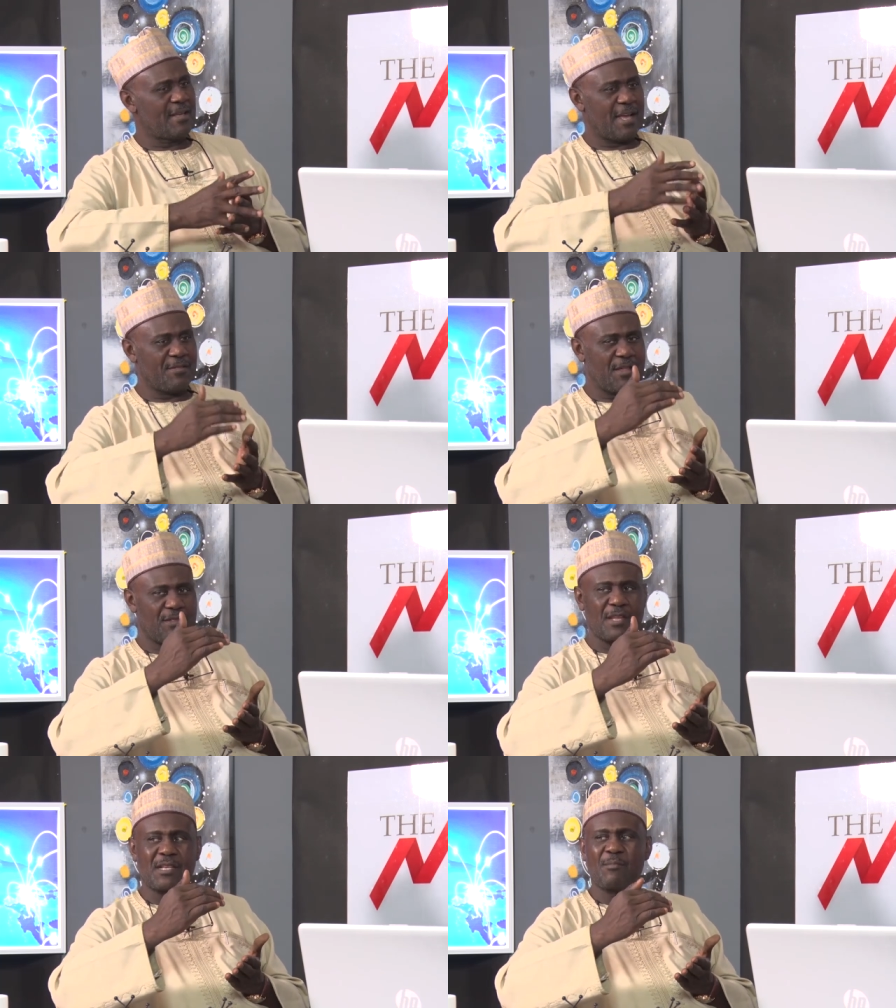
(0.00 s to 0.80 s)
And they
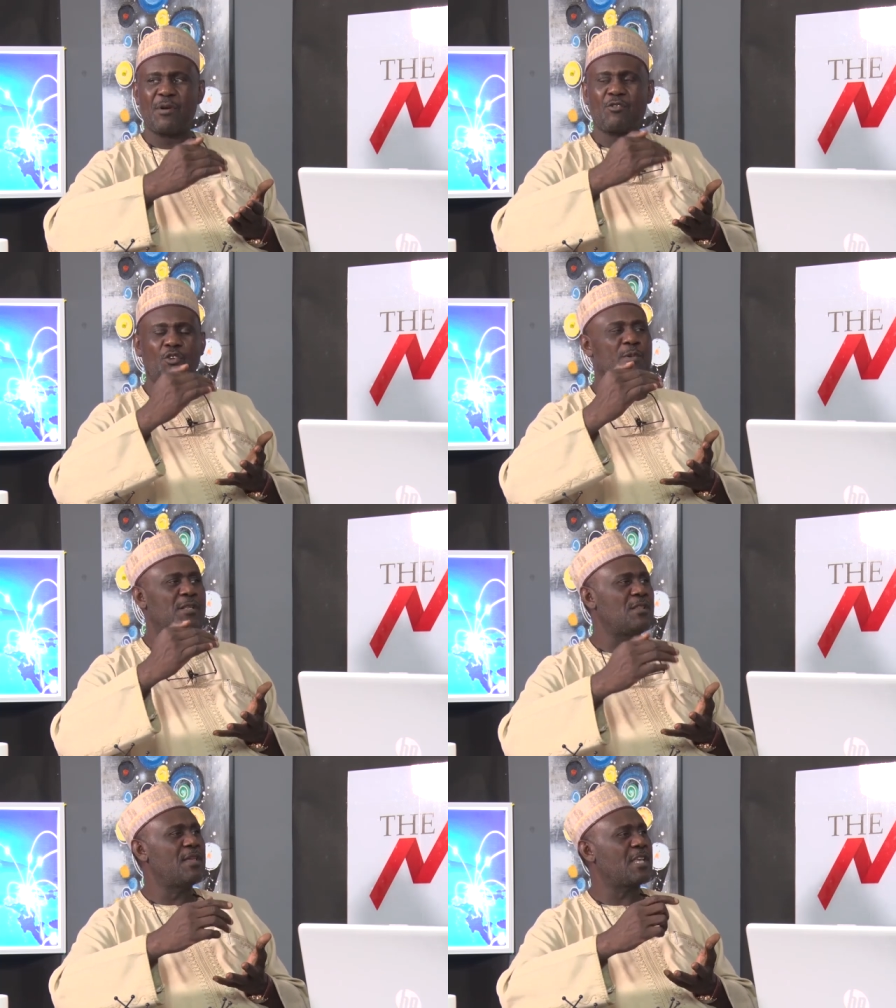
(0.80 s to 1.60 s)
set up a
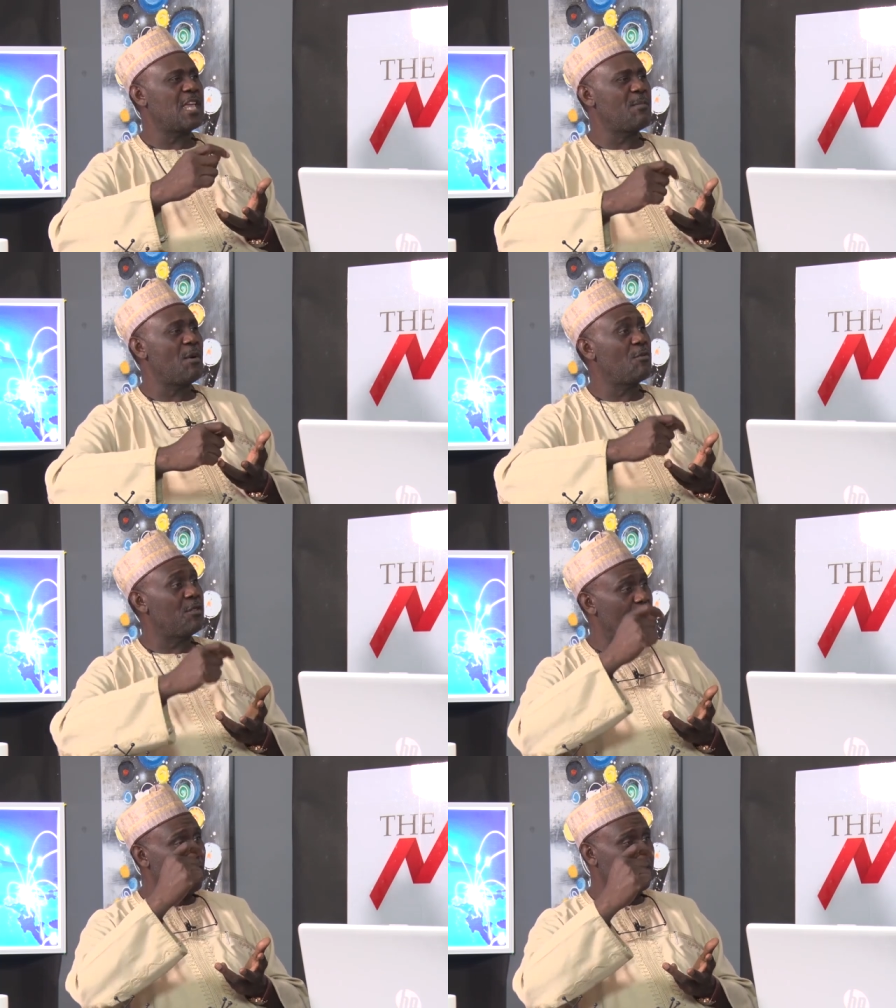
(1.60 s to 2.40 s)
committee that came out with
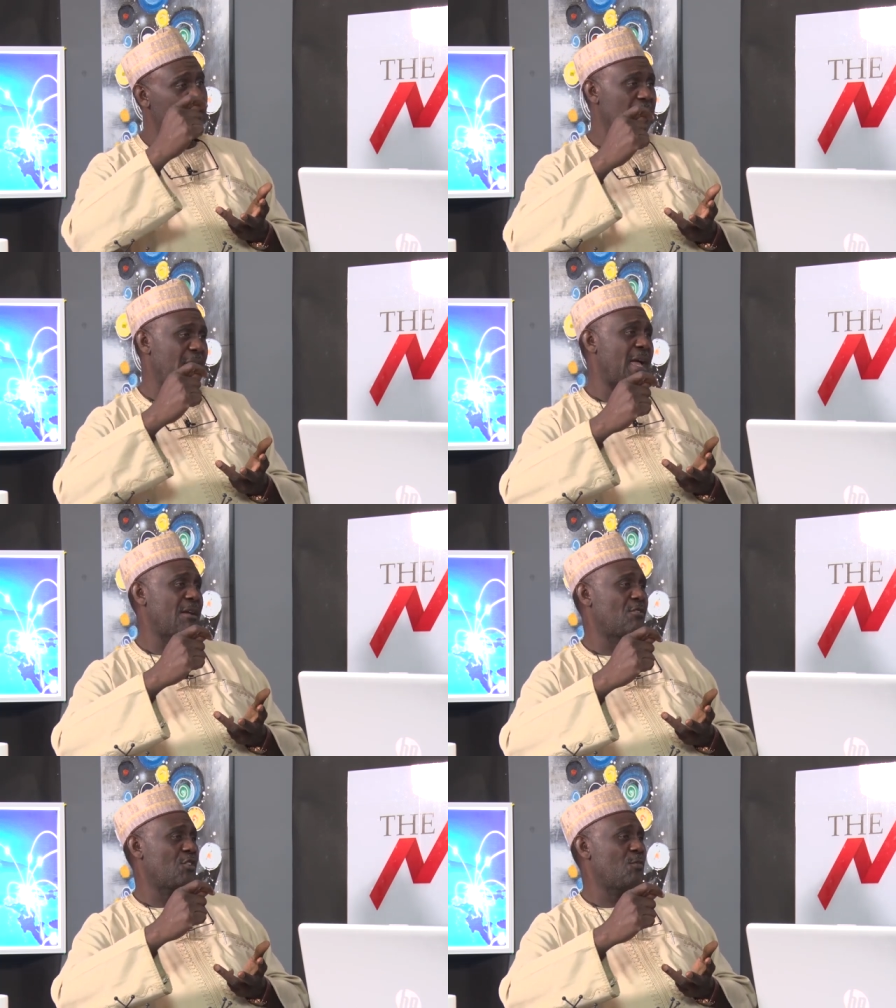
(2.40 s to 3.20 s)
a policy
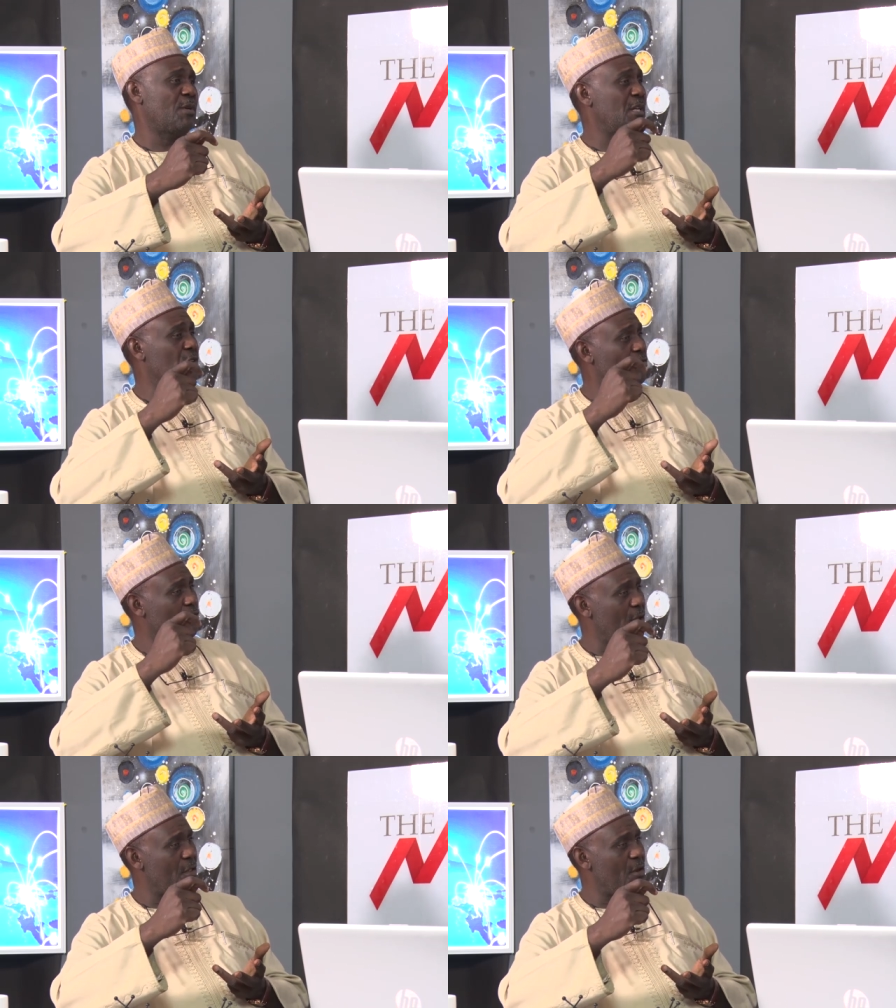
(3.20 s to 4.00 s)
document in
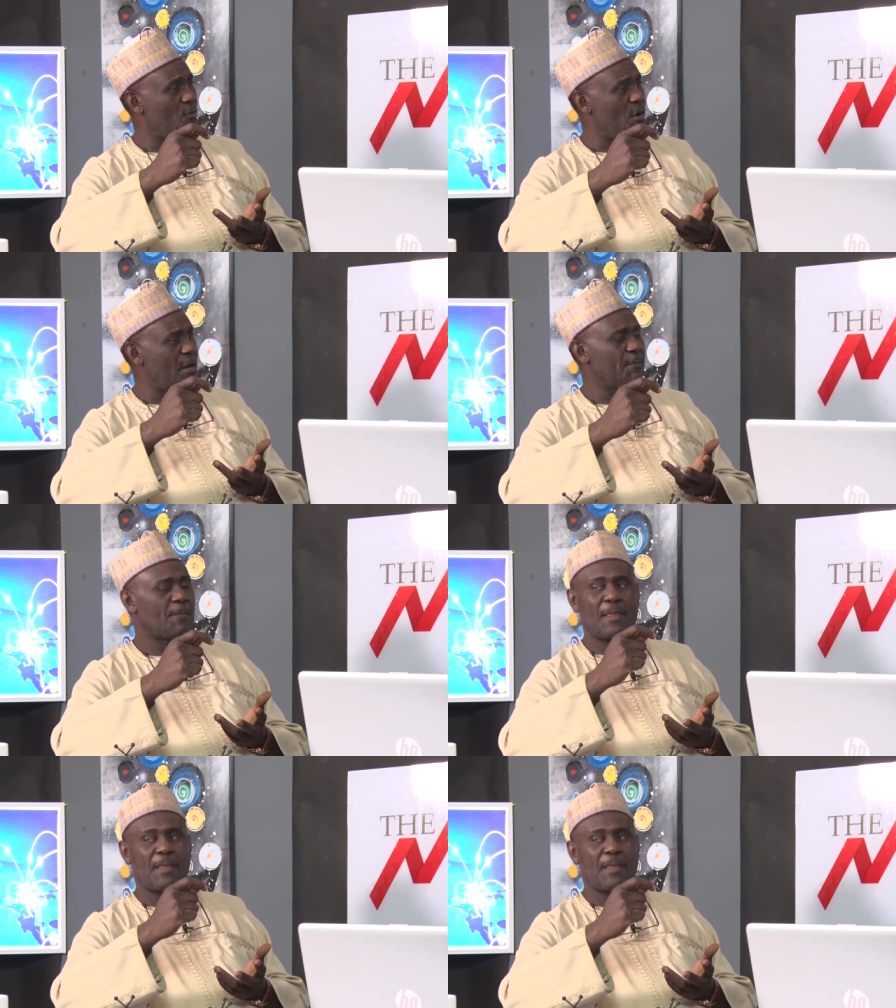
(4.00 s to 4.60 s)
2001.